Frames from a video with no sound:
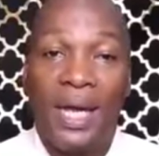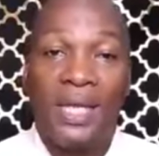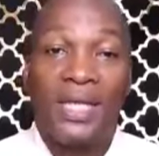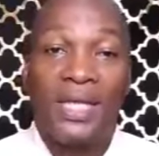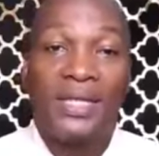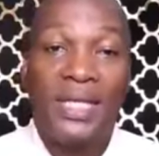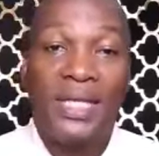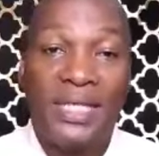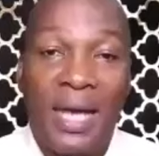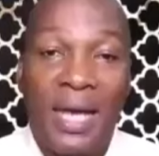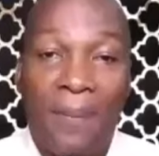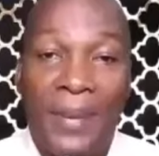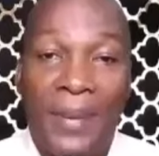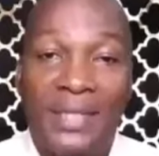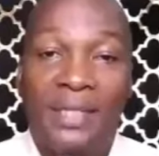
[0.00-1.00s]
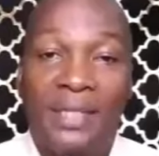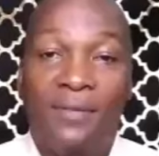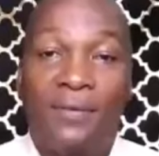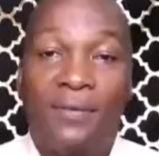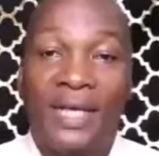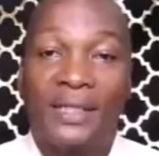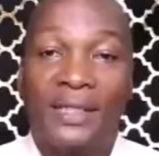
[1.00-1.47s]
the teacher might
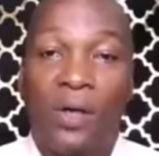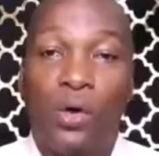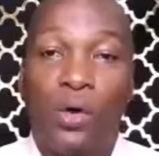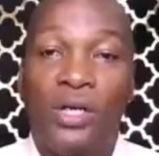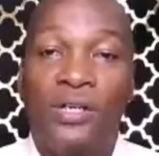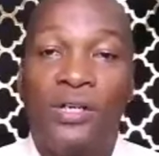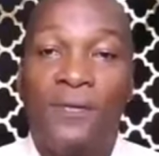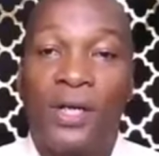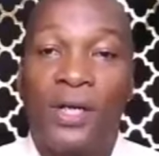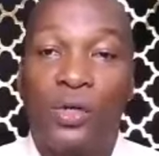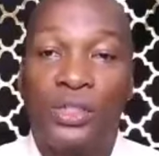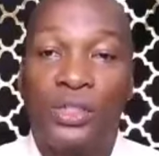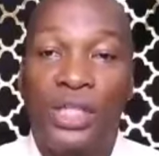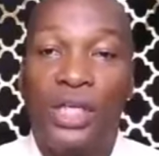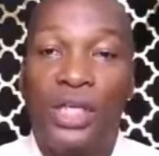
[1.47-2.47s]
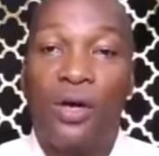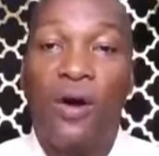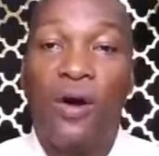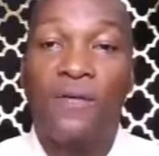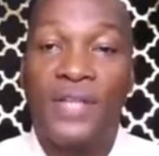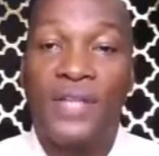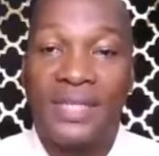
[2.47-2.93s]
reflect on difficulty
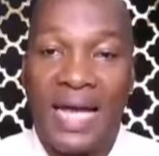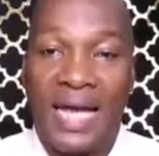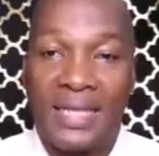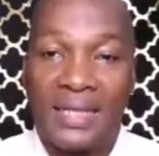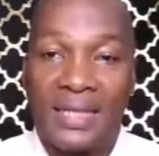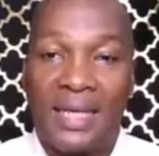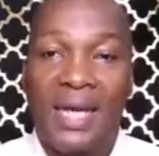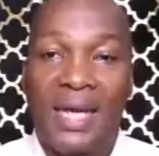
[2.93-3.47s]
of the task